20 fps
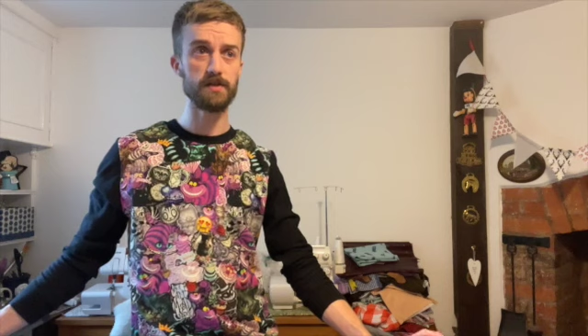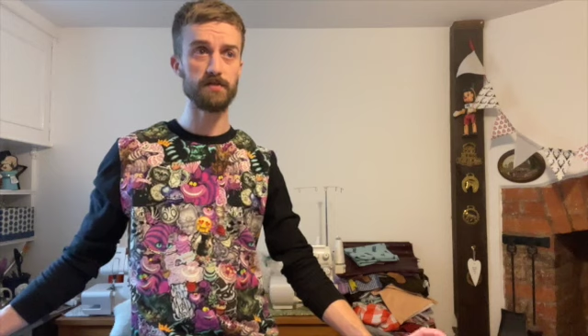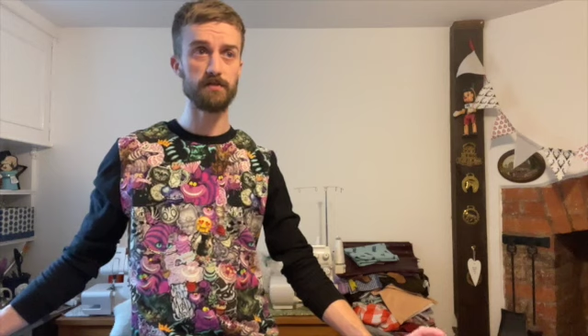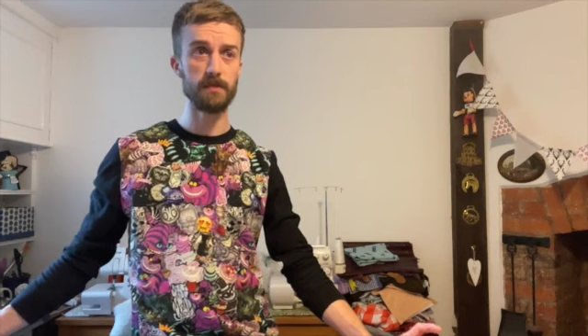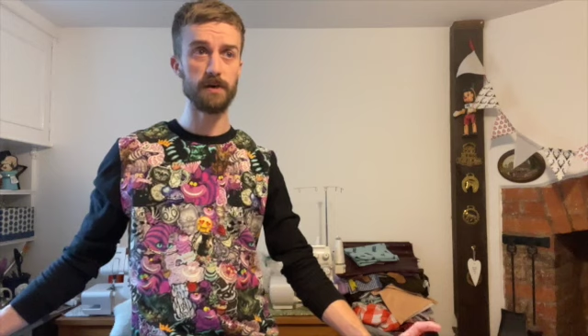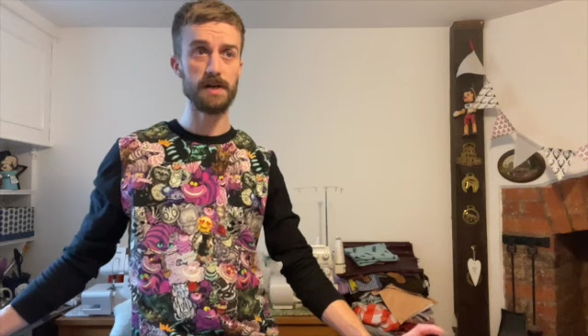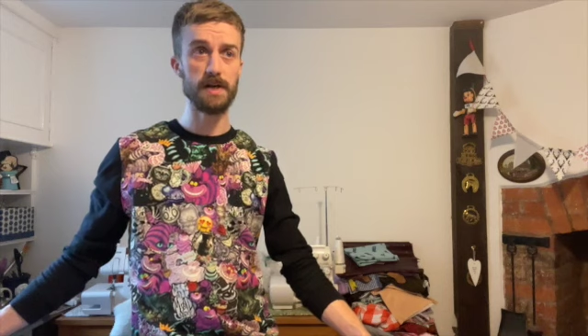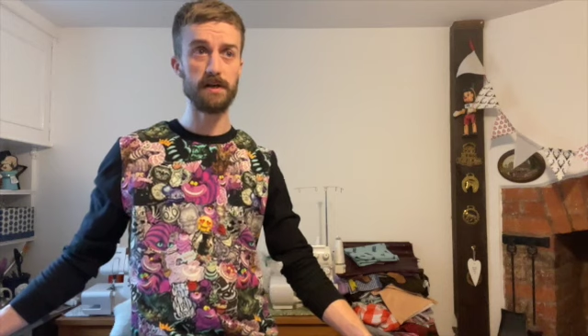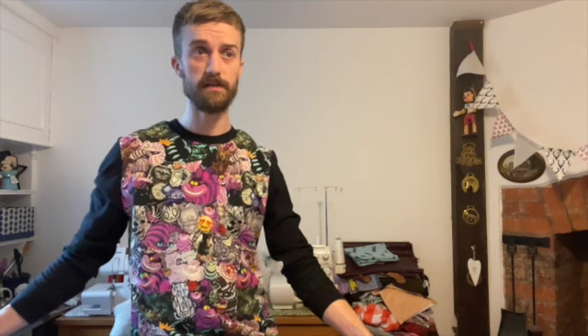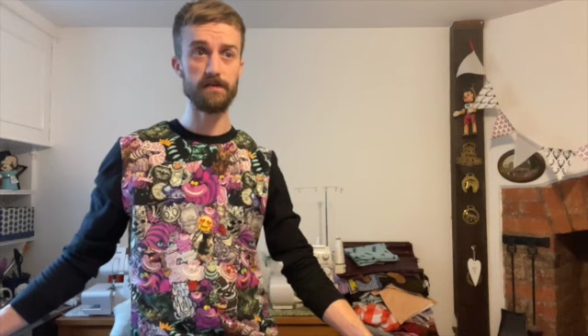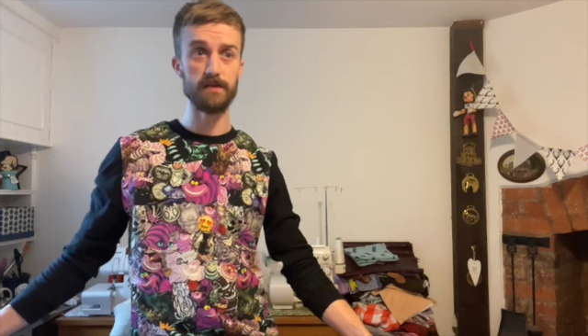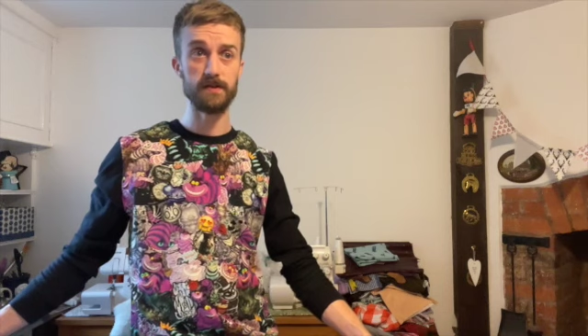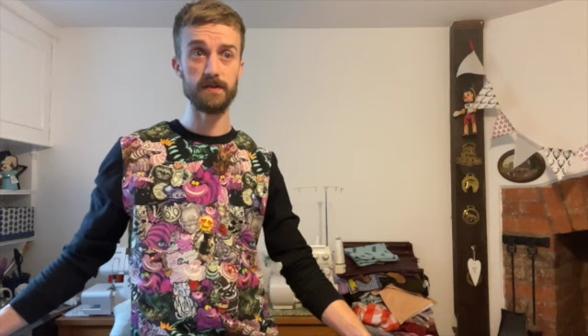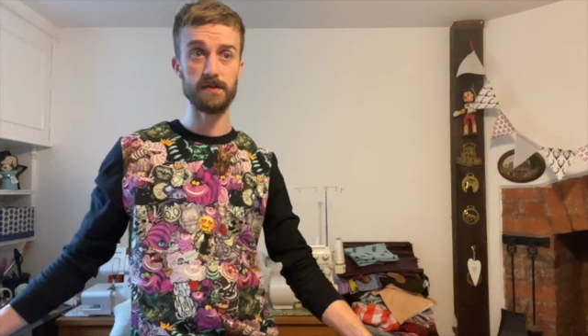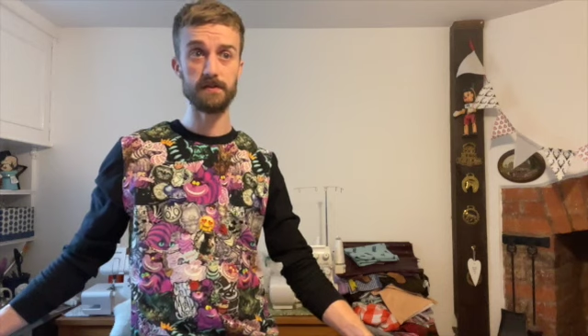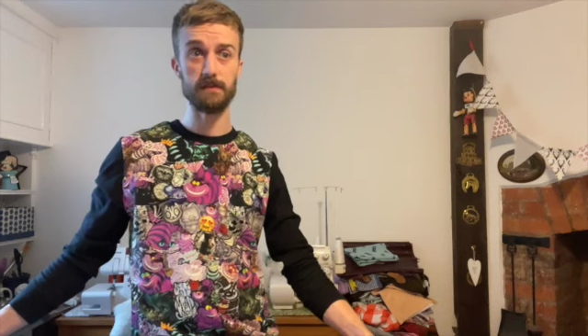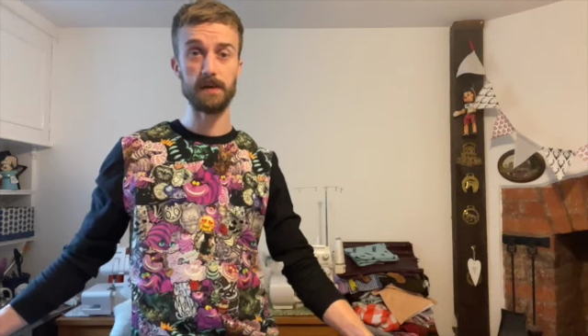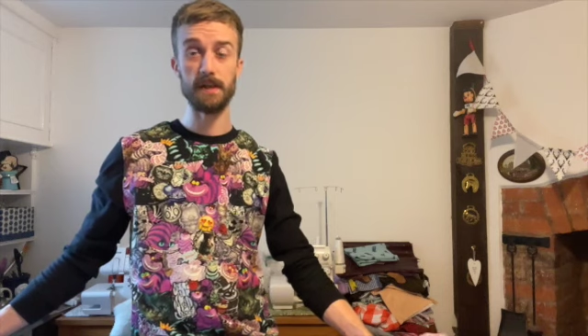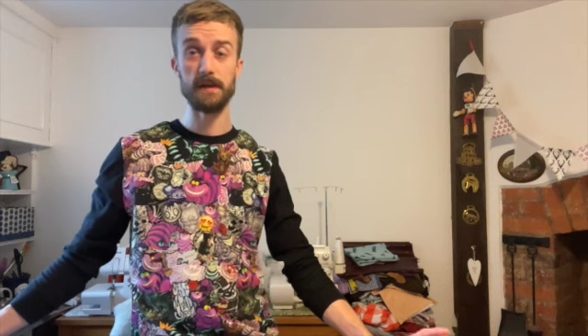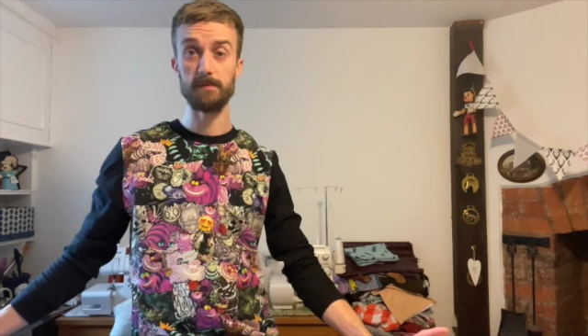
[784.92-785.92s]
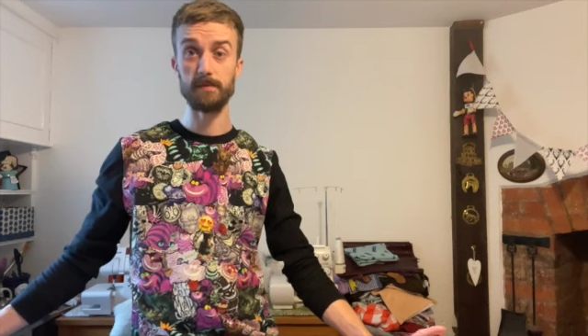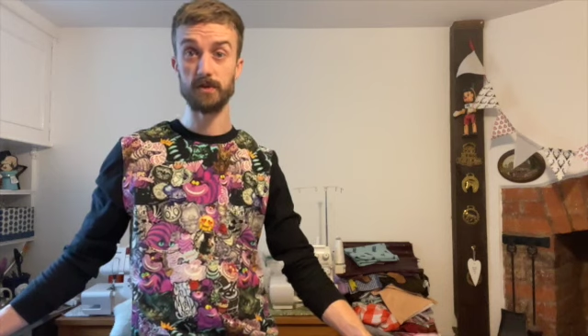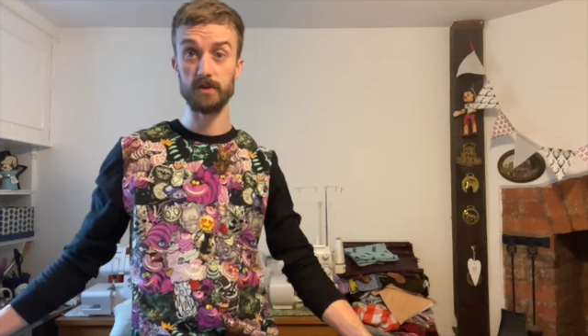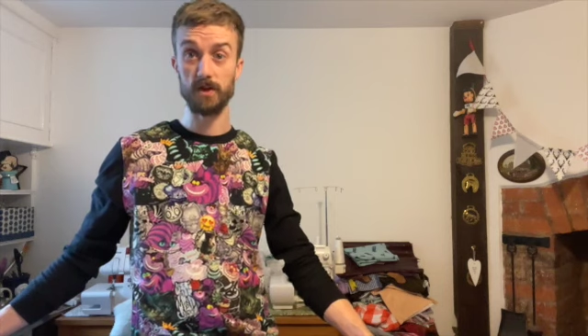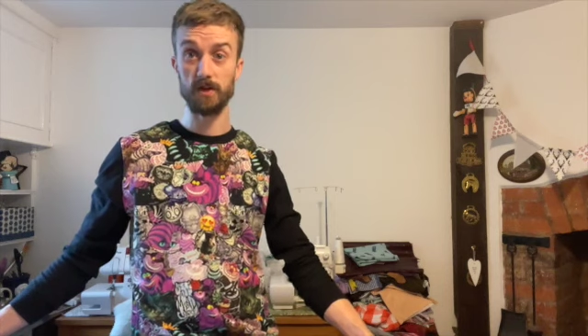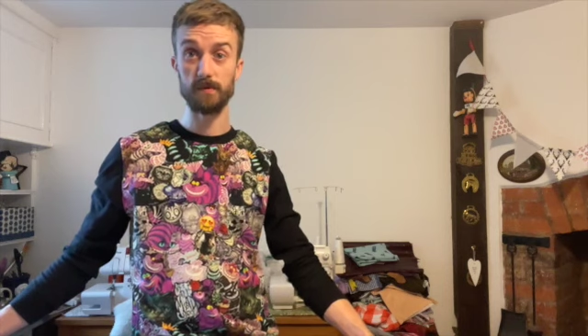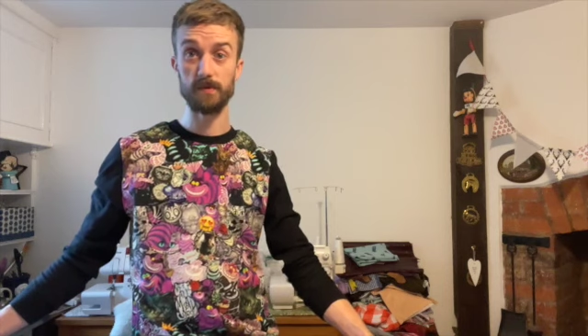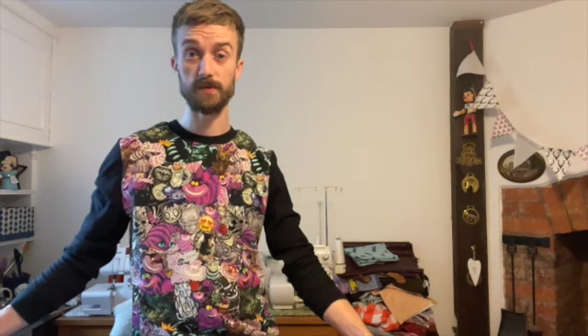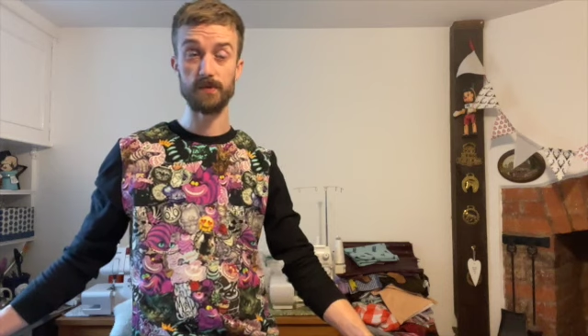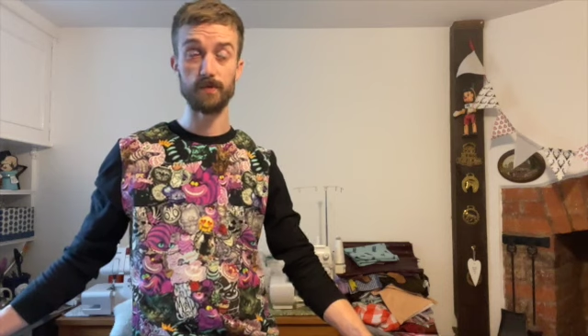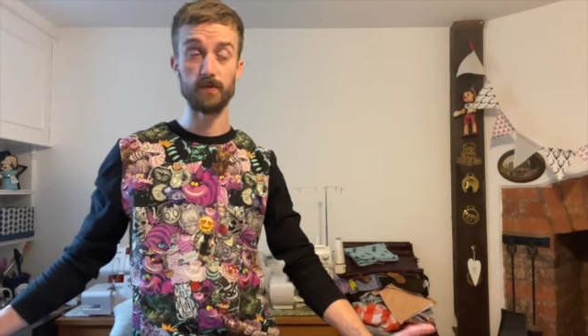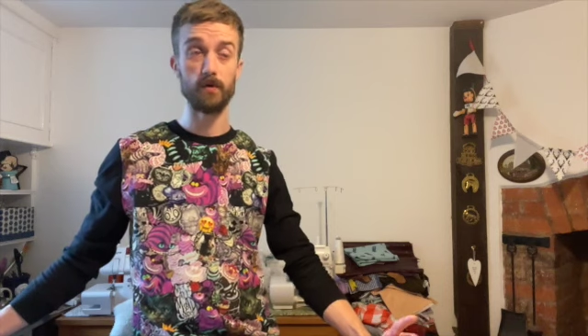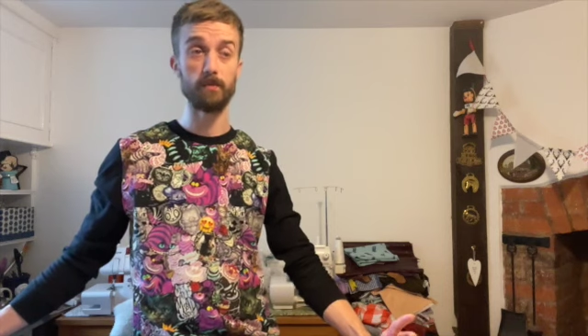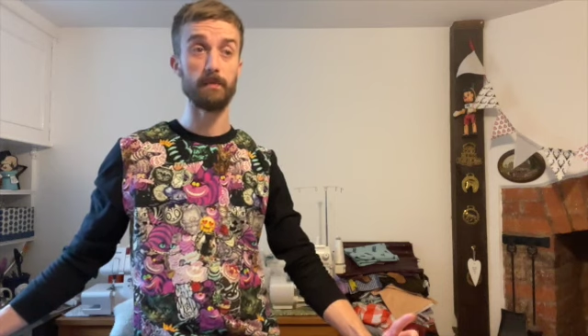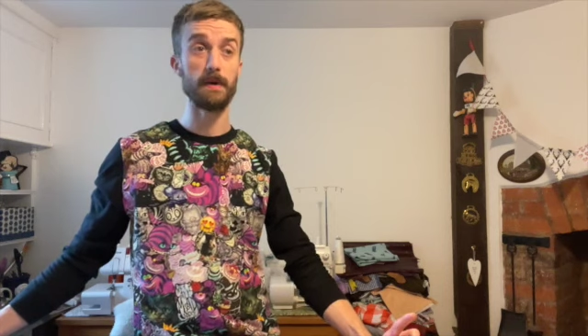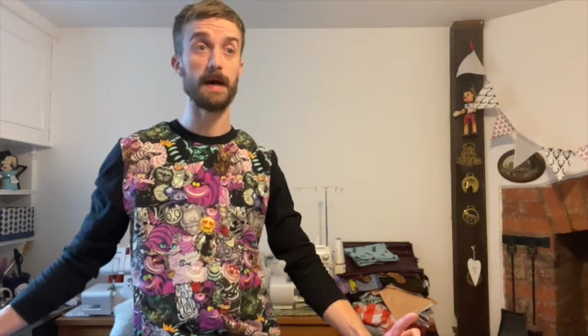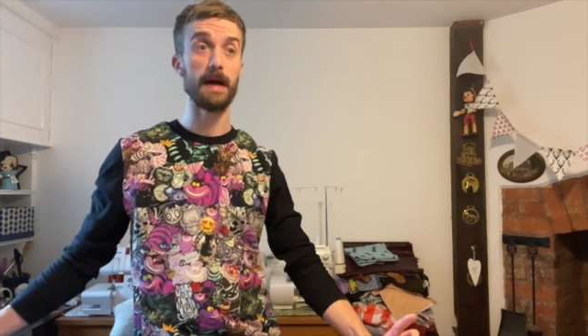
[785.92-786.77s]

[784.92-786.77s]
for my nephews to make their pyjamas from